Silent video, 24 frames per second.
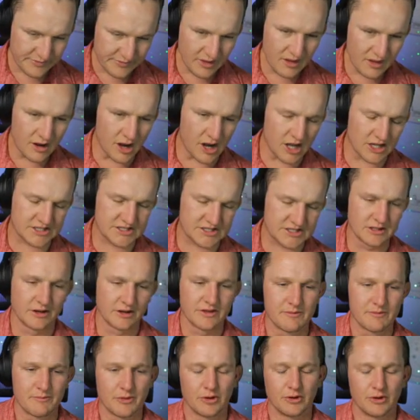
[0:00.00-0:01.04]
Arsenal on
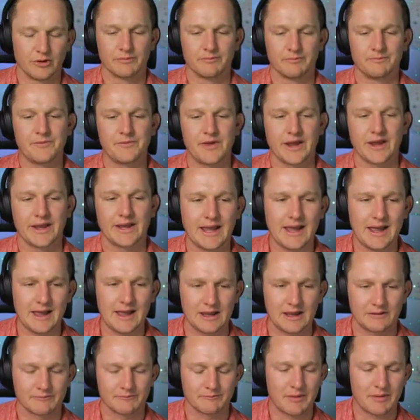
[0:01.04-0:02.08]
the ball.
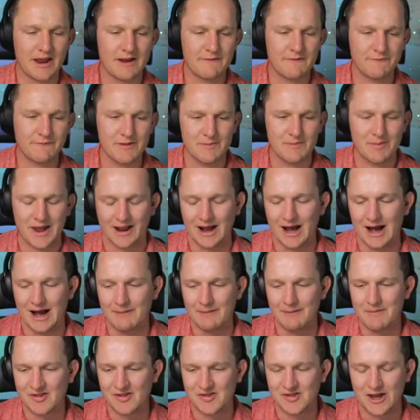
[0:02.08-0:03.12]
Again, playing from the back. I
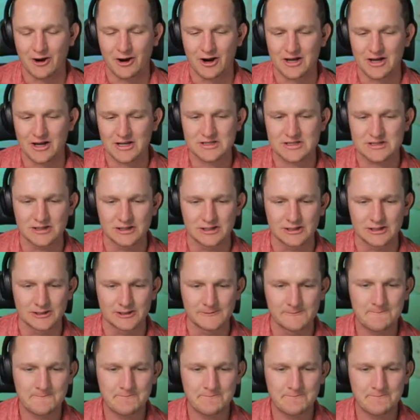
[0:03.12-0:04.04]
must say, Arsenal,